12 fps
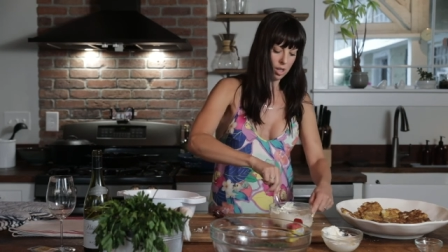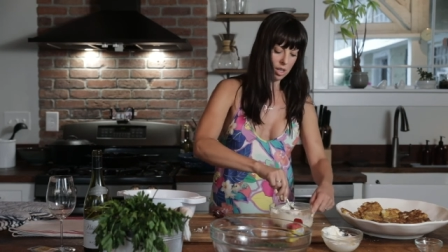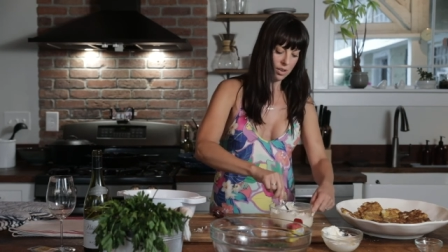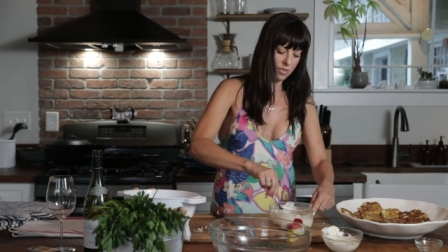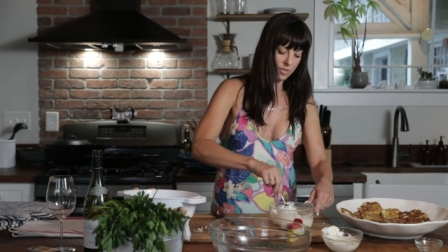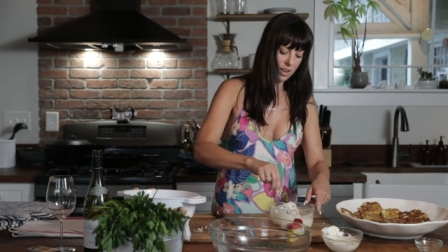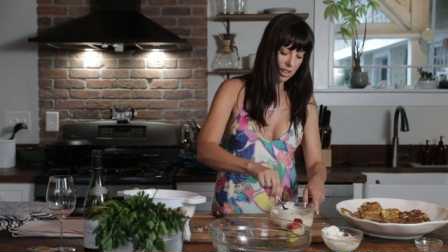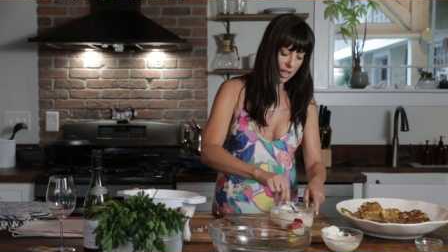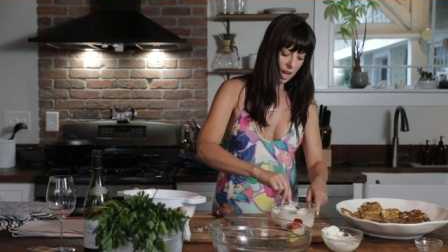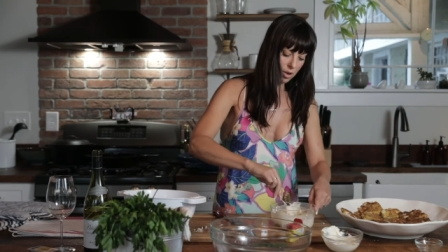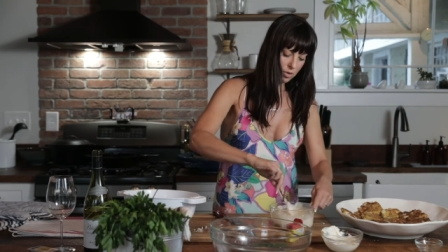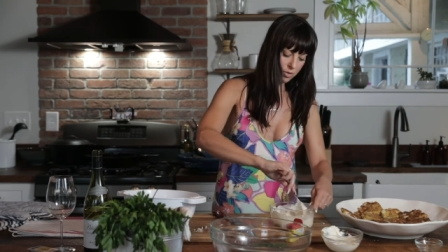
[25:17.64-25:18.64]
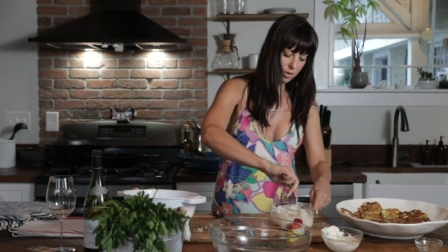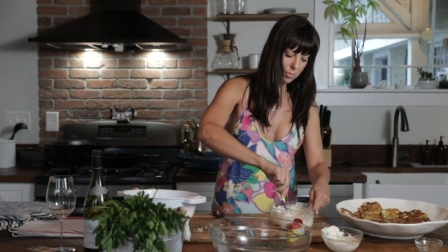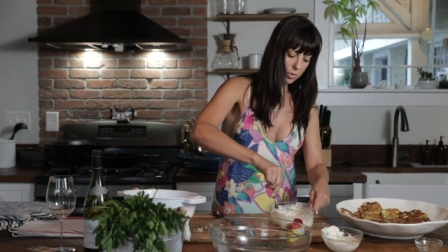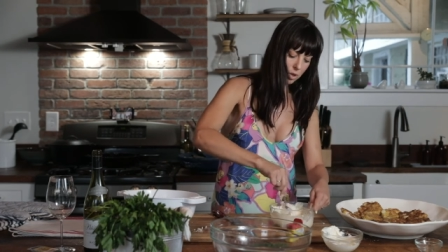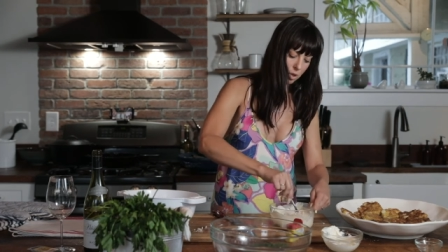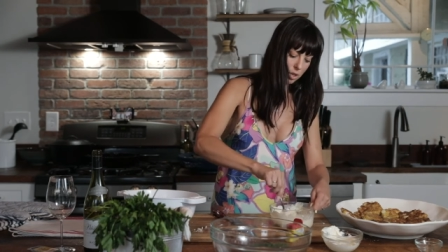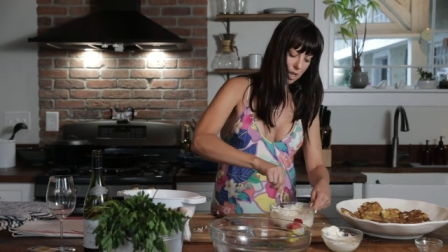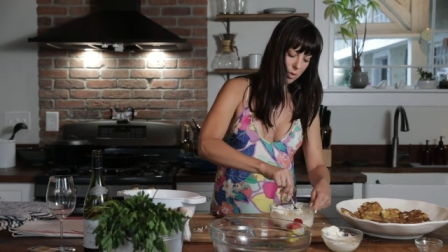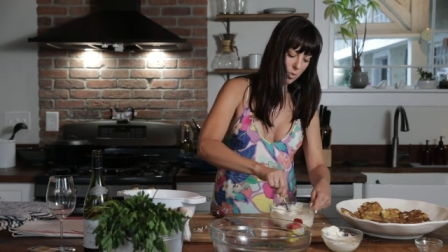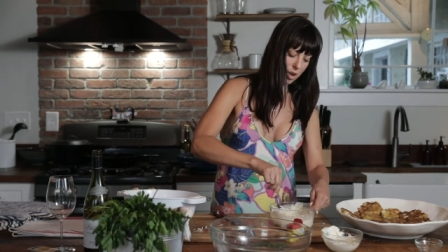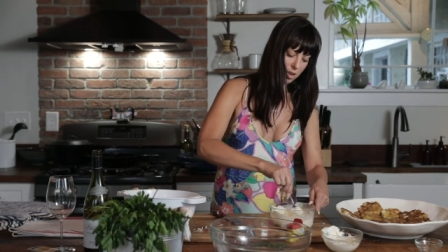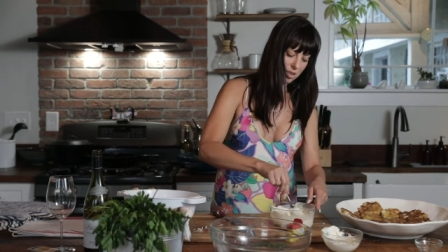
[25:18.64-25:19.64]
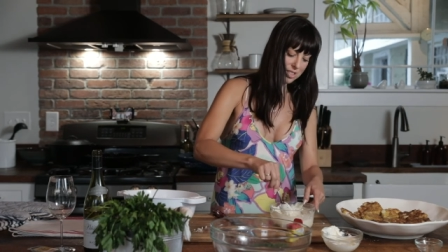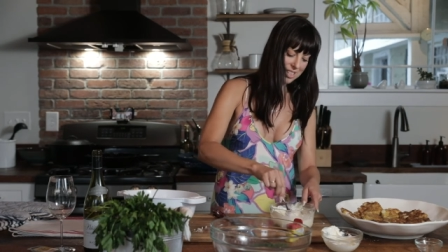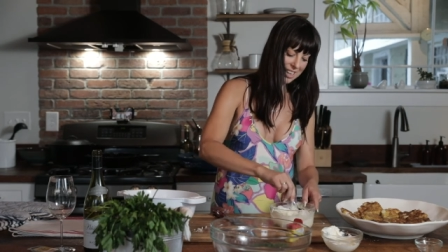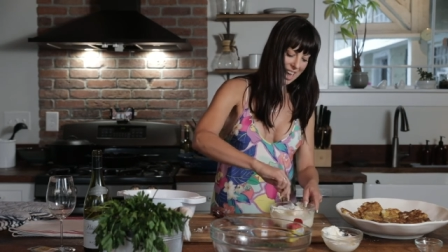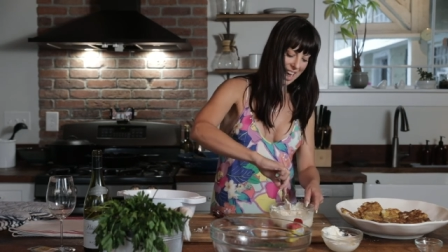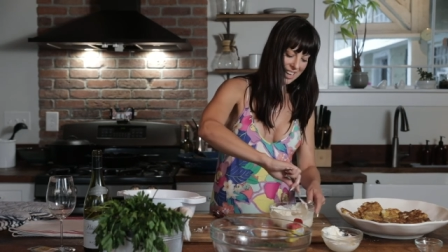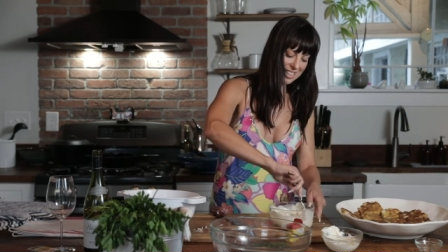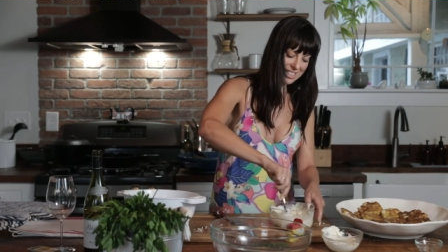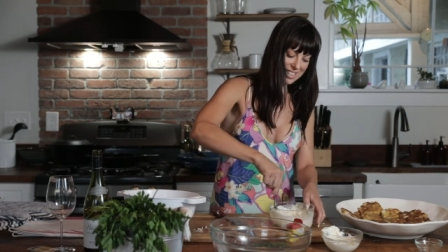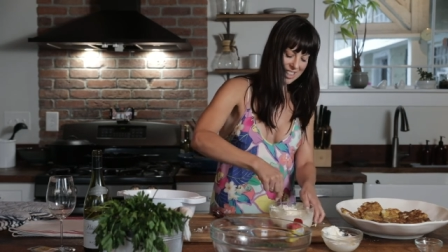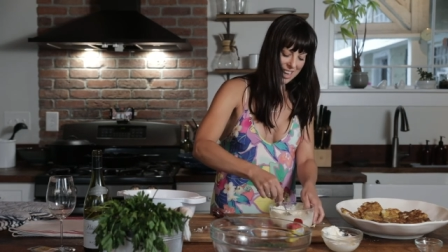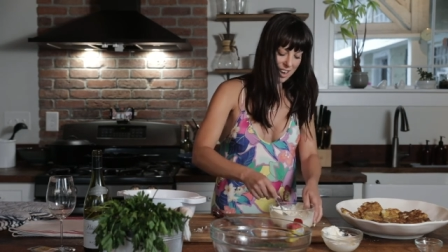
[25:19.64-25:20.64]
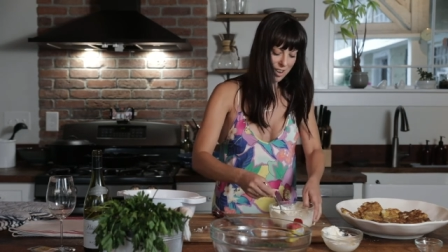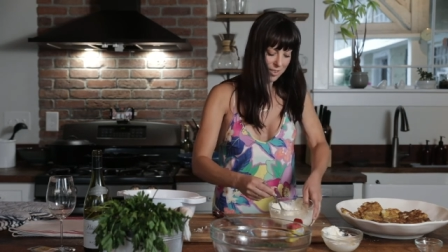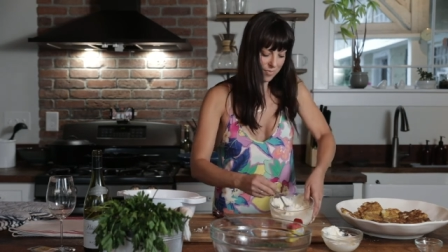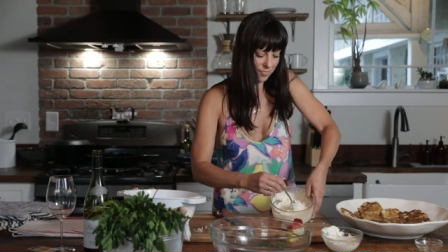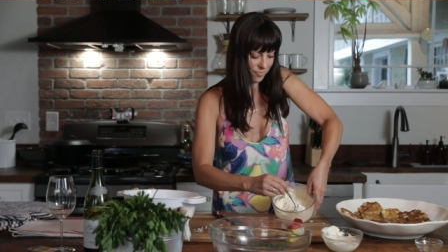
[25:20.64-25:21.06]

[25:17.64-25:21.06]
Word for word: that fell out from the cooking water to add into there.